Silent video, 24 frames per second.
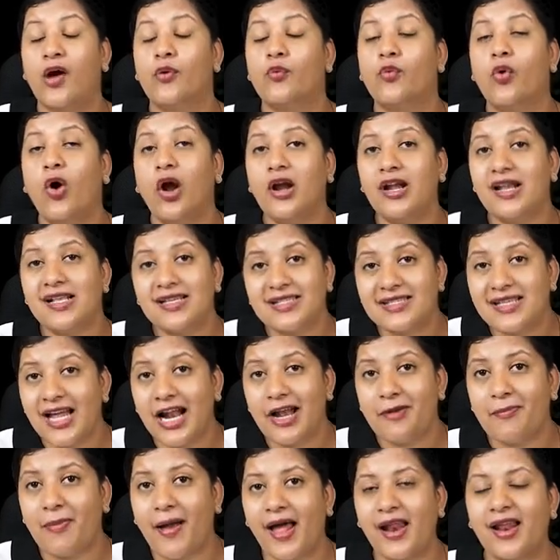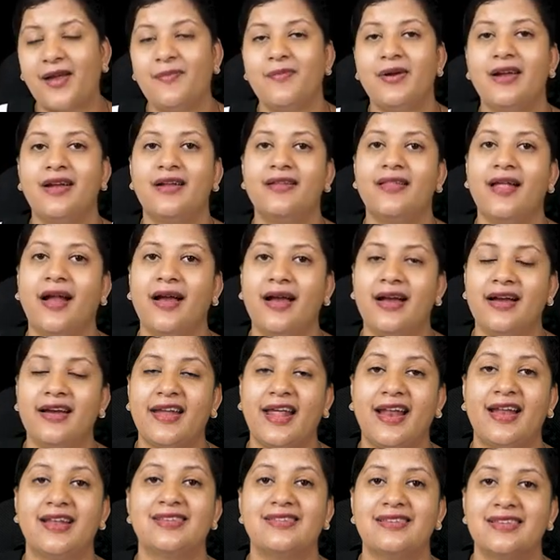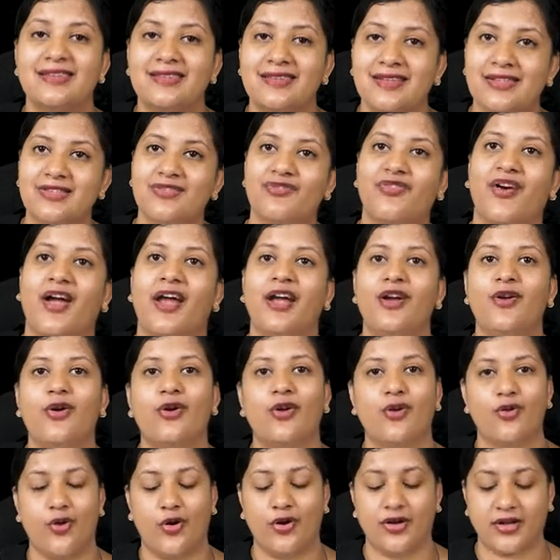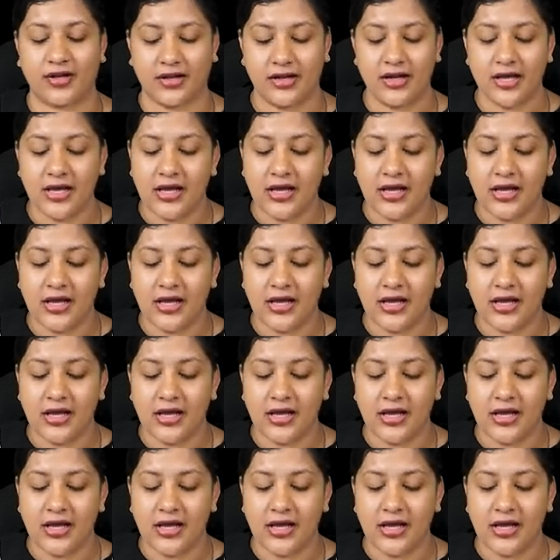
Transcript: What is that parameter that will tell us this is wide or not?